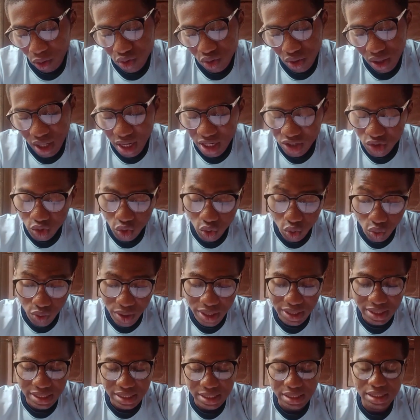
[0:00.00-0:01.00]
Portugal should
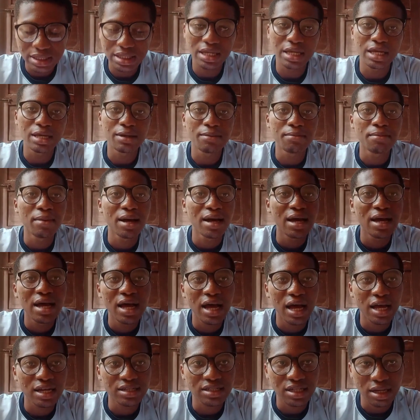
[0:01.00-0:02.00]
win this game
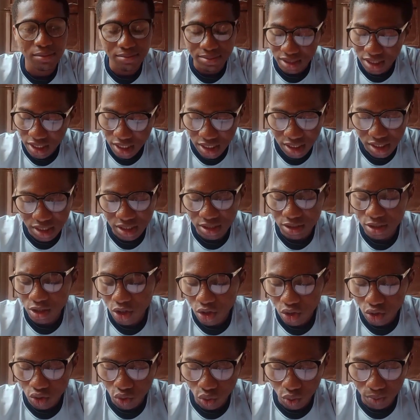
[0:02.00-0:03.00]
as I'm seeing it.
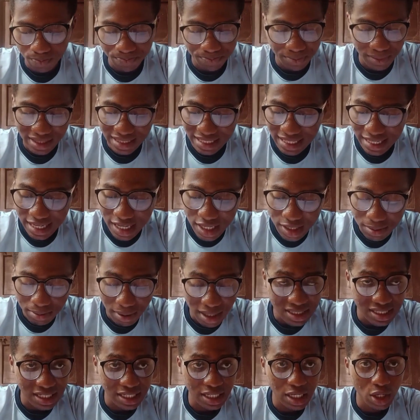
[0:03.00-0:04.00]
So the next
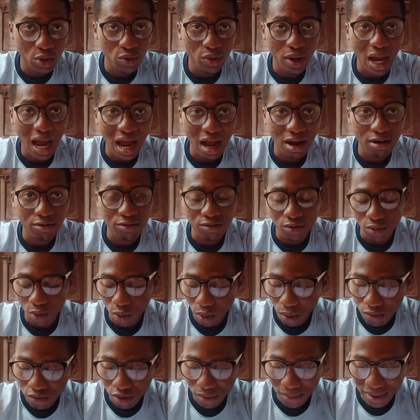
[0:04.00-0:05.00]
match again we have
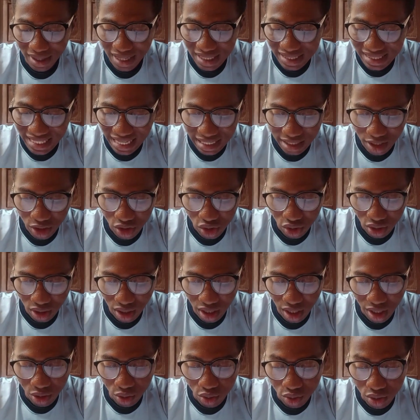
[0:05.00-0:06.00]
coming from the
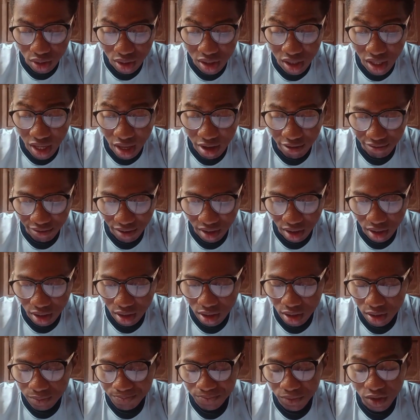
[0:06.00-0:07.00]
International UEFA
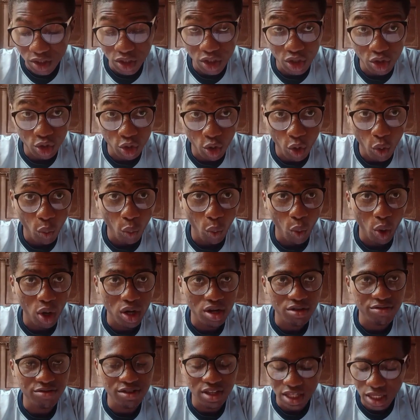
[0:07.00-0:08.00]
Euro
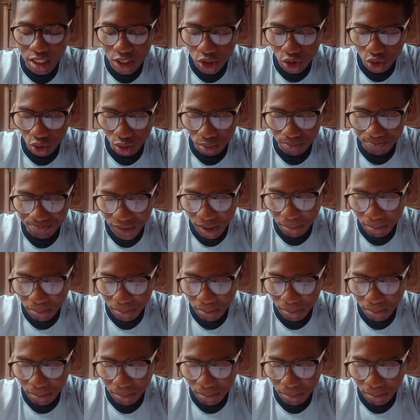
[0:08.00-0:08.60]
qualification.